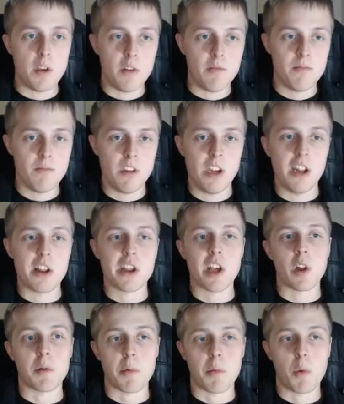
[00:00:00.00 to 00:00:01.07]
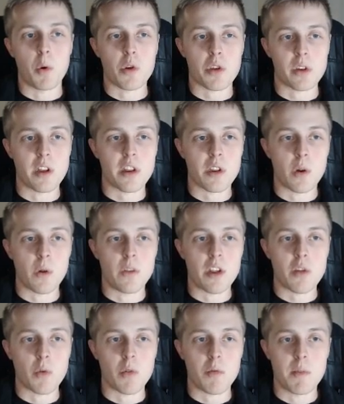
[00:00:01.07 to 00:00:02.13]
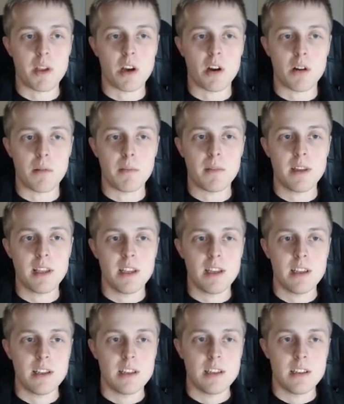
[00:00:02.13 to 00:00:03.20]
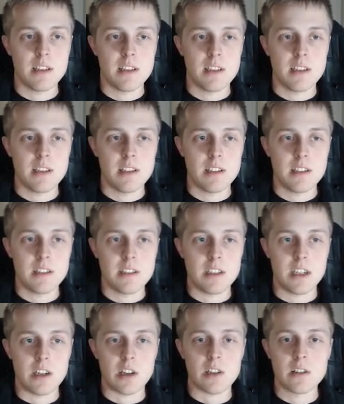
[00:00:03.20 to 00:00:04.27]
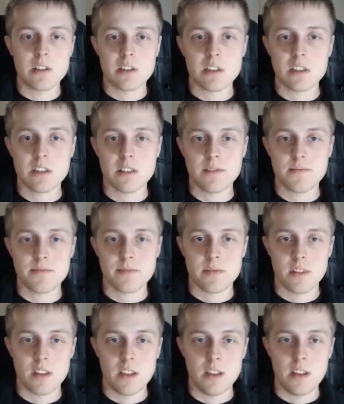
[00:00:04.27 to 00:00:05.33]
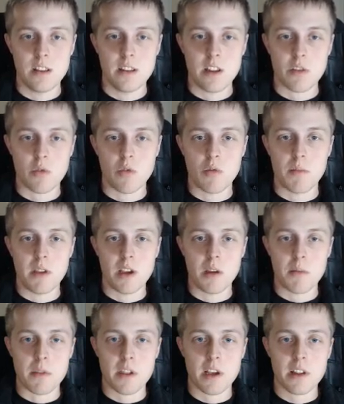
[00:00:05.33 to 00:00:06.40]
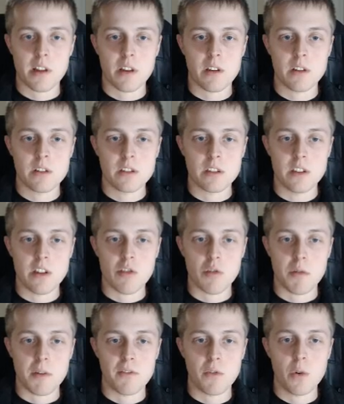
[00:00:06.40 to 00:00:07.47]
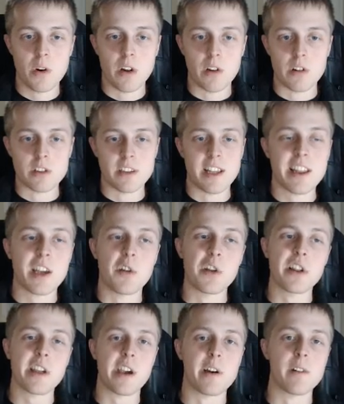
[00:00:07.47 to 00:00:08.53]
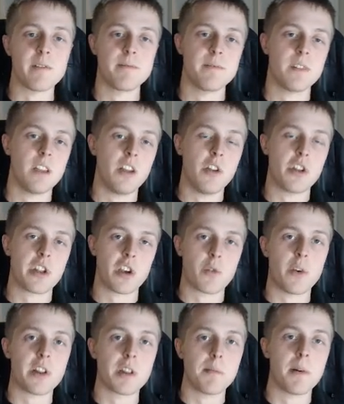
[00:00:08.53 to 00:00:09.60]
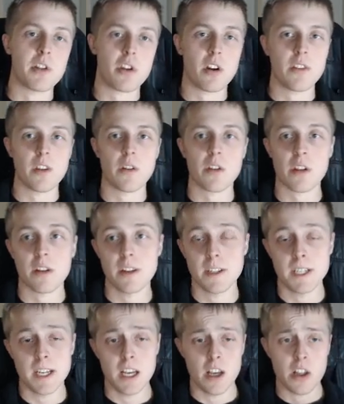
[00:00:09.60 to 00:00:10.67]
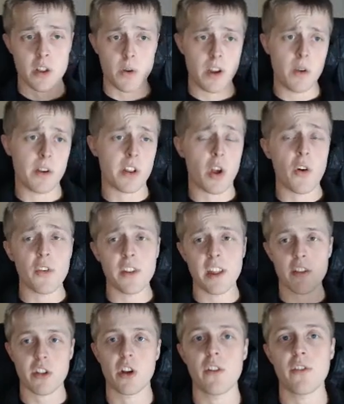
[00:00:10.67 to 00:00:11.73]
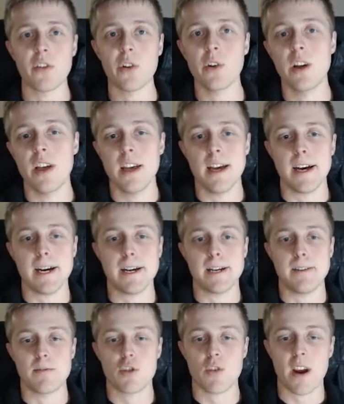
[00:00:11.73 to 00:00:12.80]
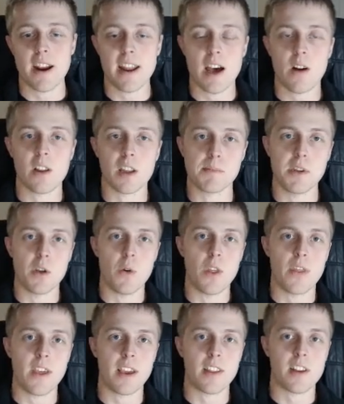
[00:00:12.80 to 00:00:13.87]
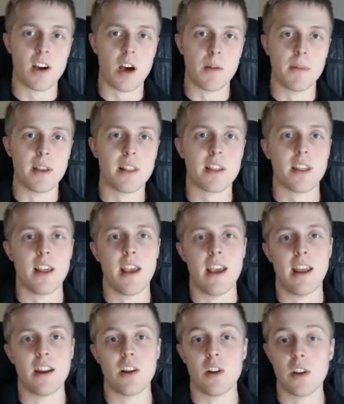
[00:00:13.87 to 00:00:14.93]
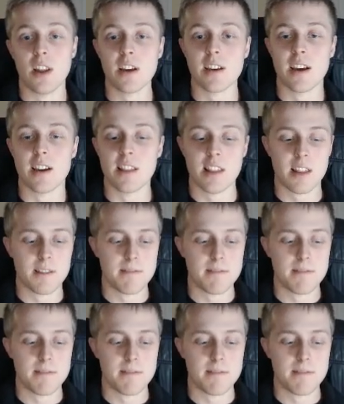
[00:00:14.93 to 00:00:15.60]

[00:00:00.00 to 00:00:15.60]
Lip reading: You need to scale it proportionally. So this one would become $10, this one would become $6, and this one would become $4. And that's how you scale. You just increase the budget on those. So anyways, hopefully that was helpful. Try it out. Let me know what you think in the comments, and good luck, guys.